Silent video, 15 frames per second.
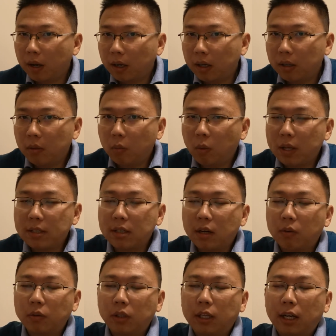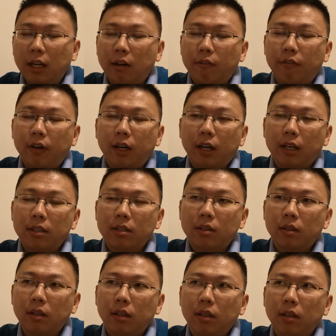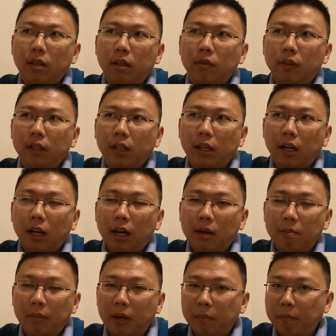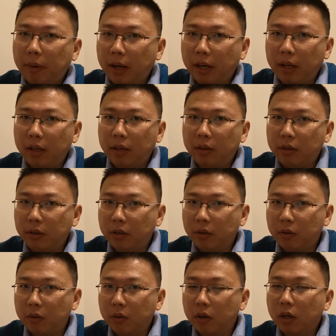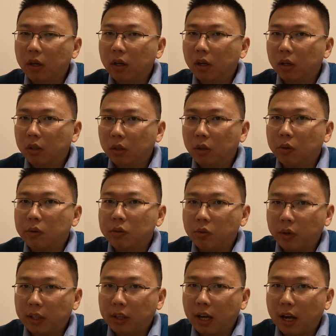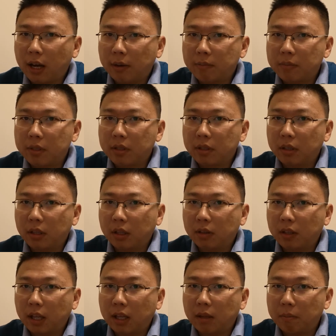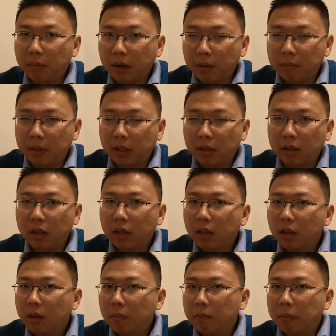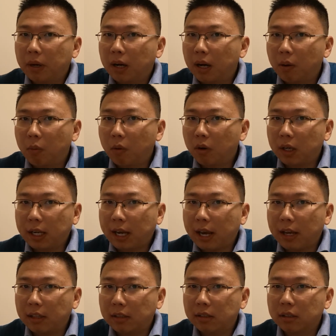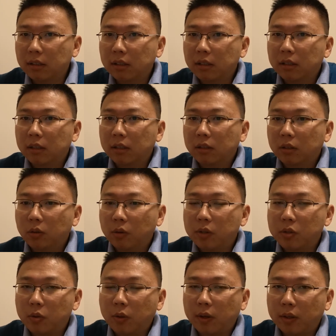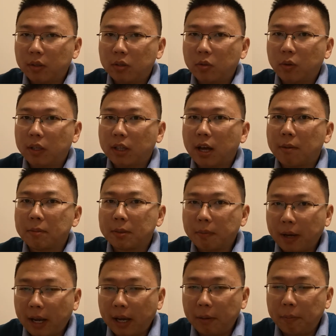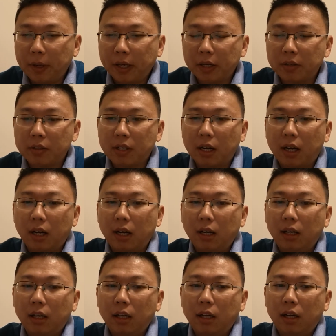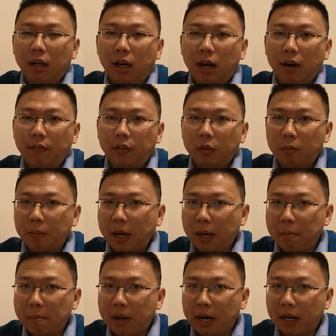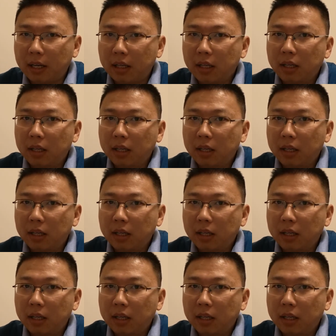And one thing I want to clarify is that even the client might pay you 2 or 3 times, than the permanent, but I won't get 2 or 3 times pay because I have to pay my,